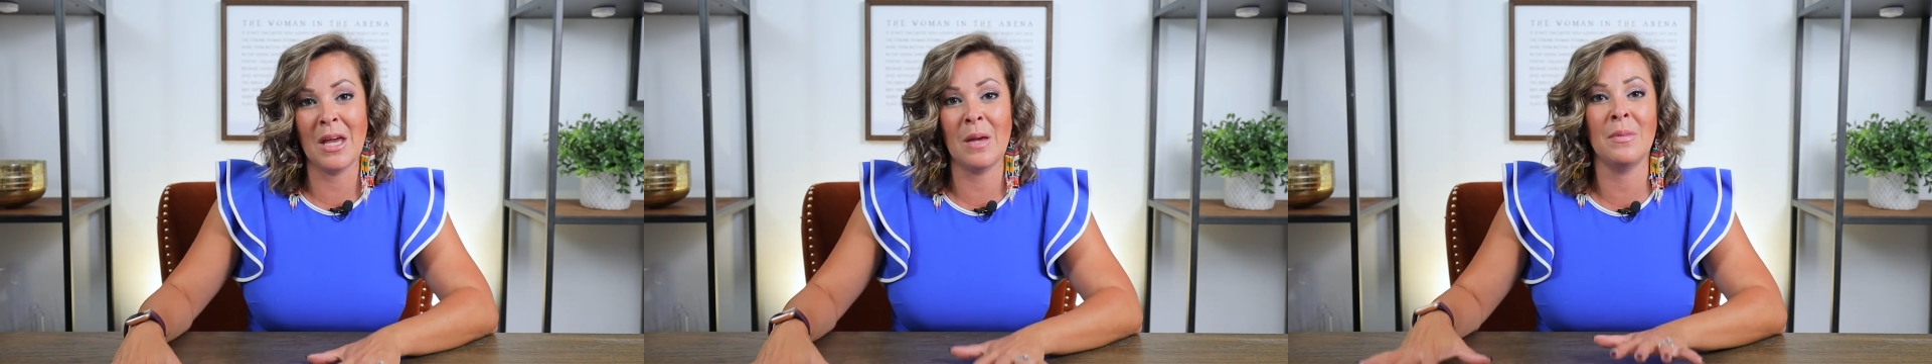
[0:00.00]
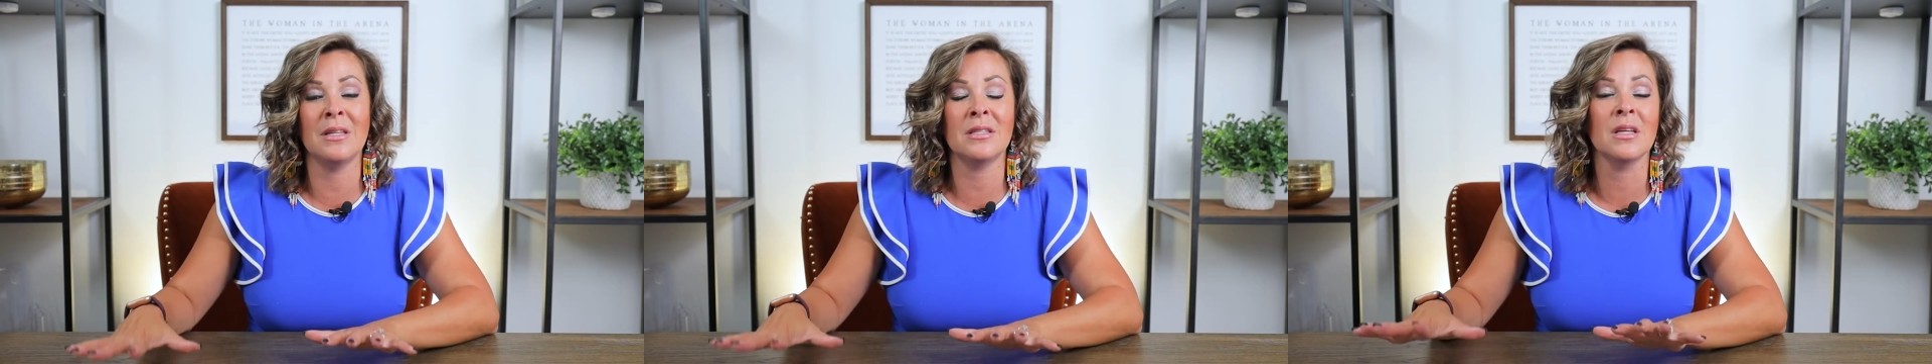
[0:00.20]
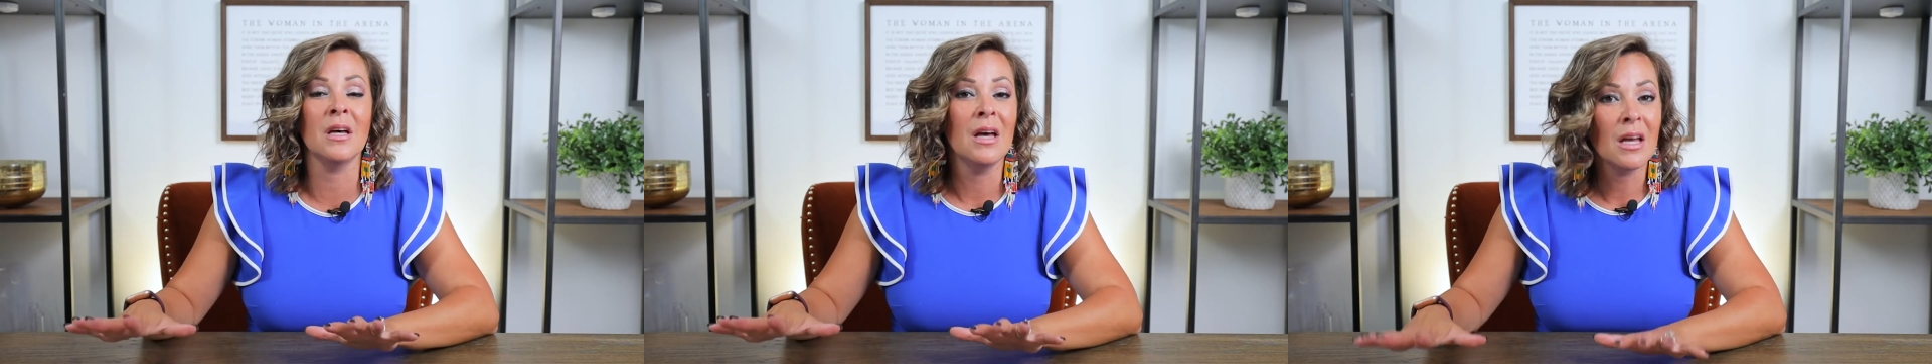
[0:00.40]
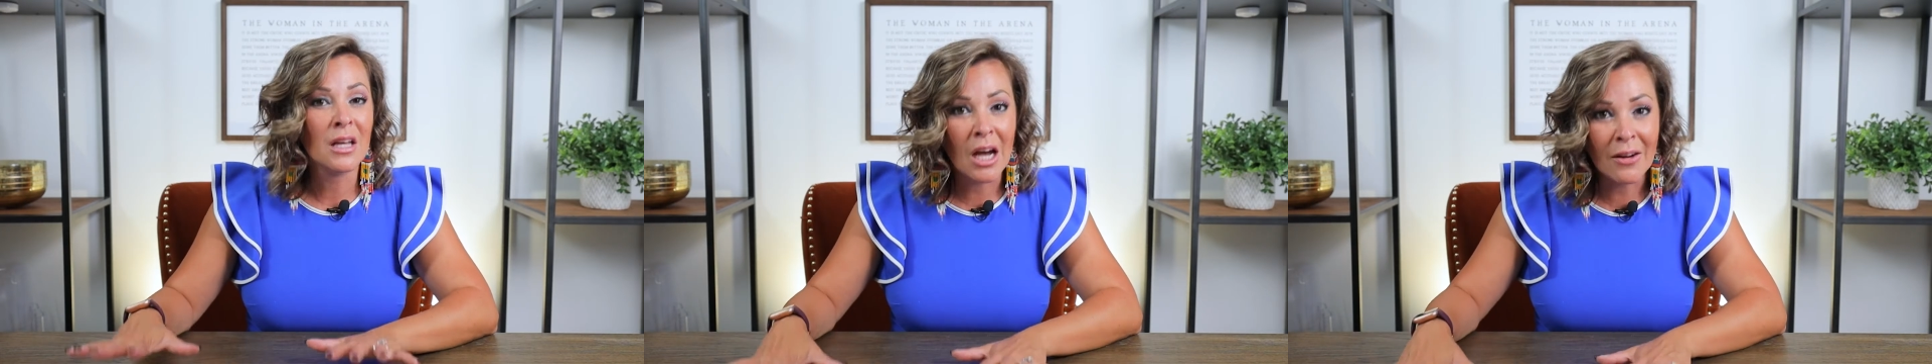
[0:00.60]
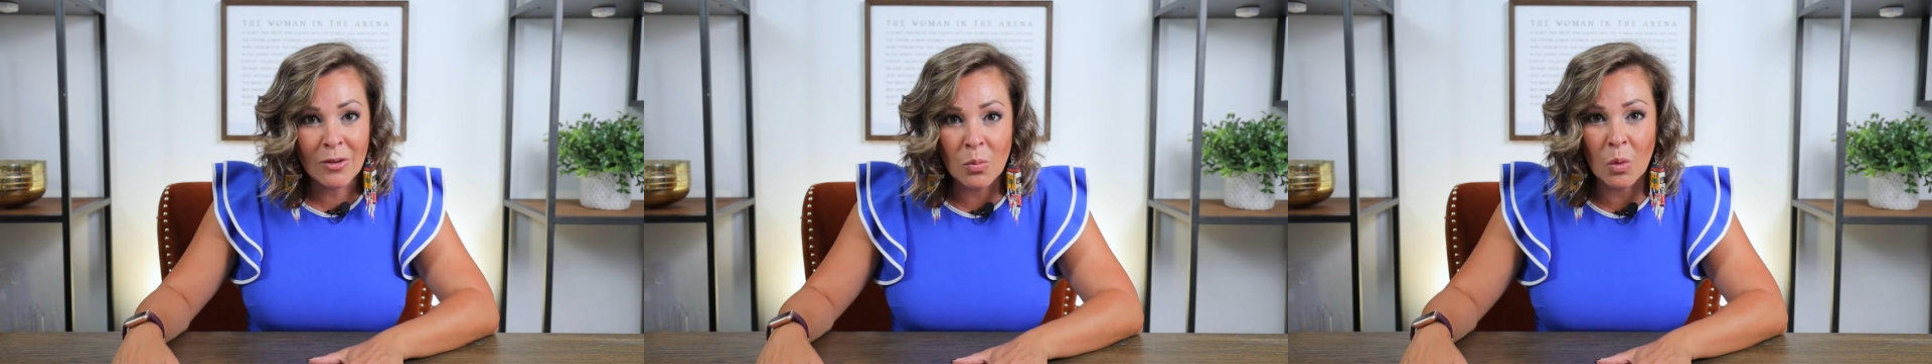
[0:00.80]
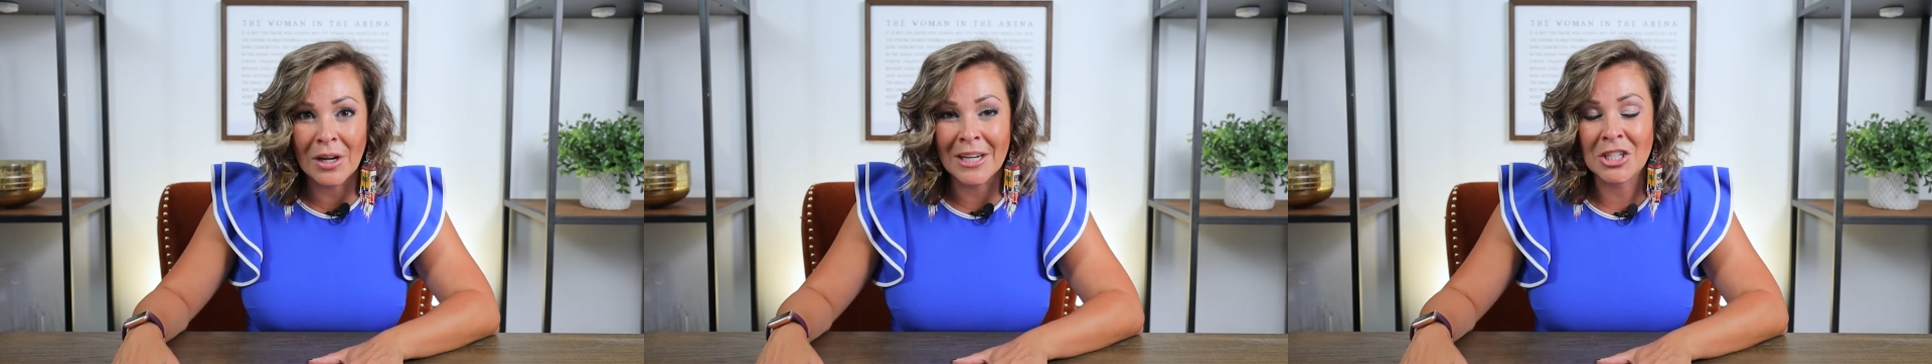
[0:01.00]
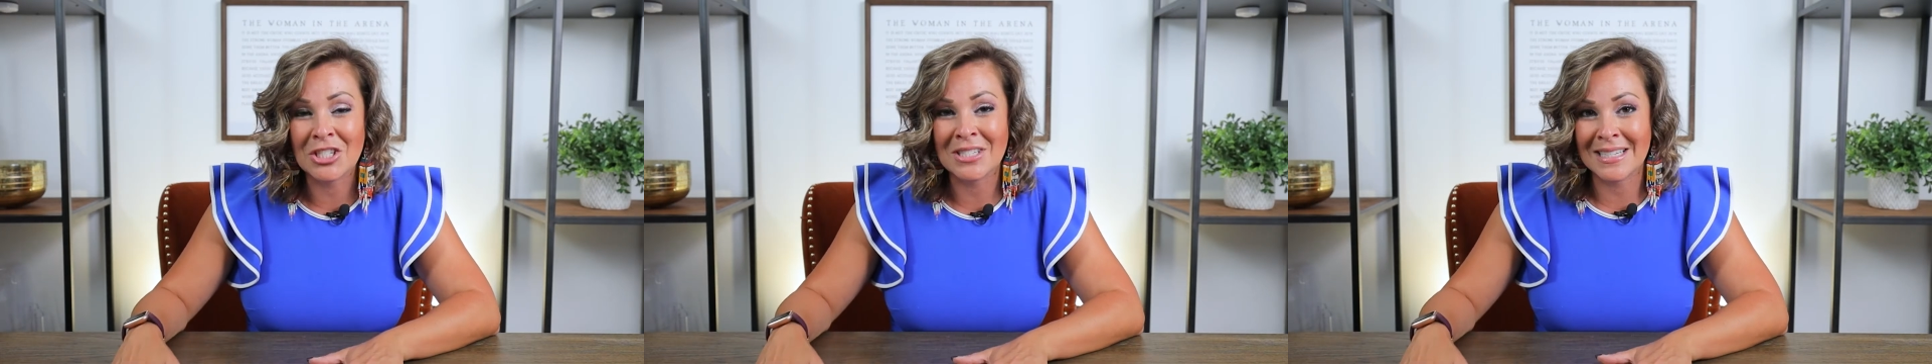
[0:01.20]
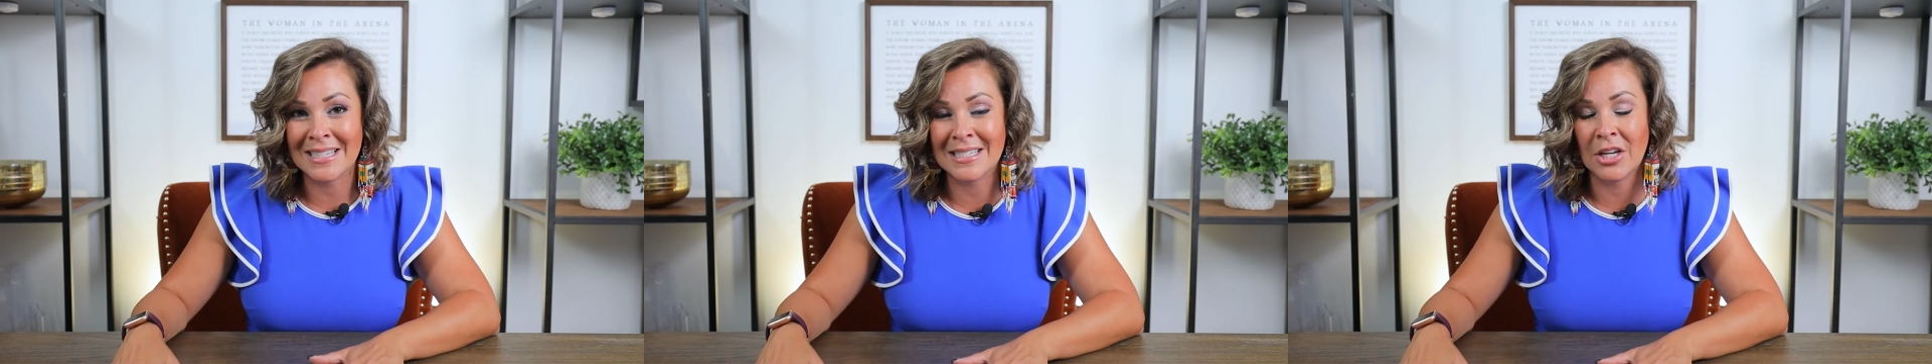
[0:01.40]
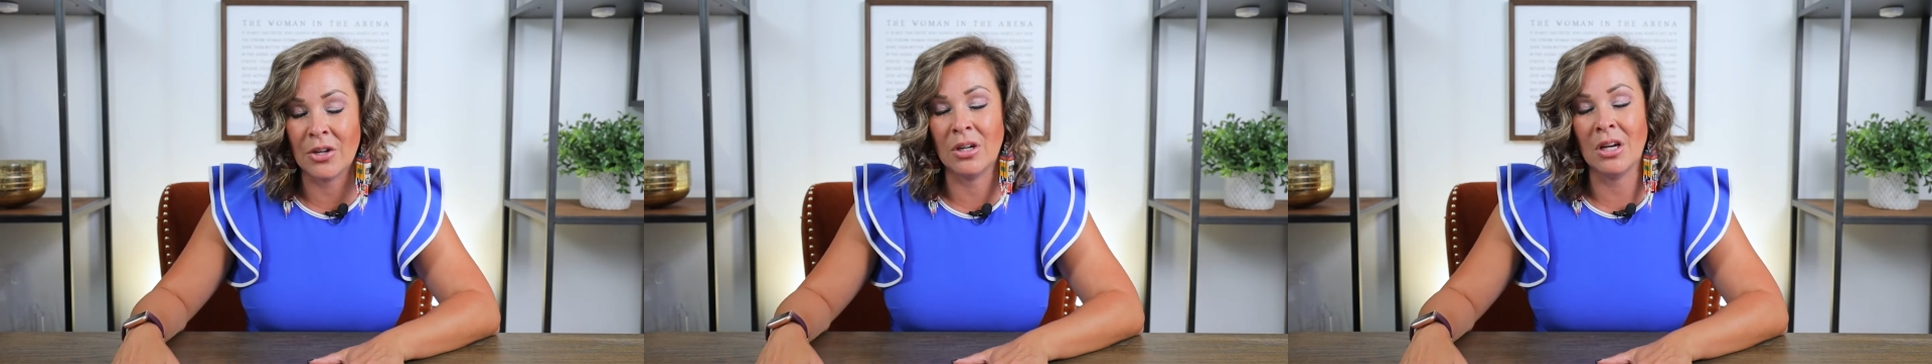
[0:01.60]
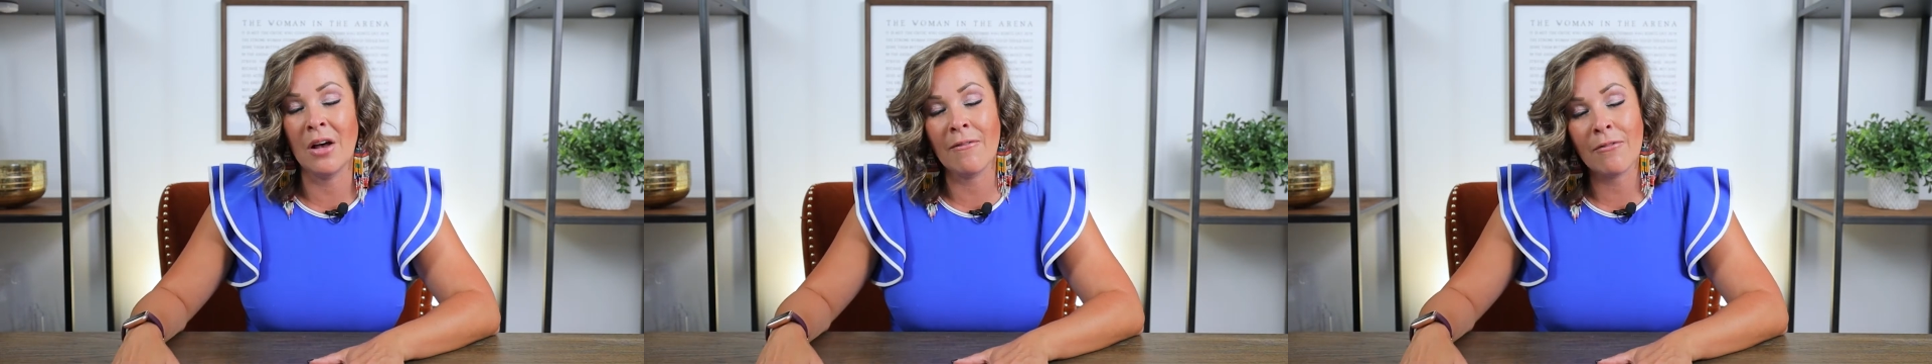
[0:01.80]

payments, cover mortgages, etc.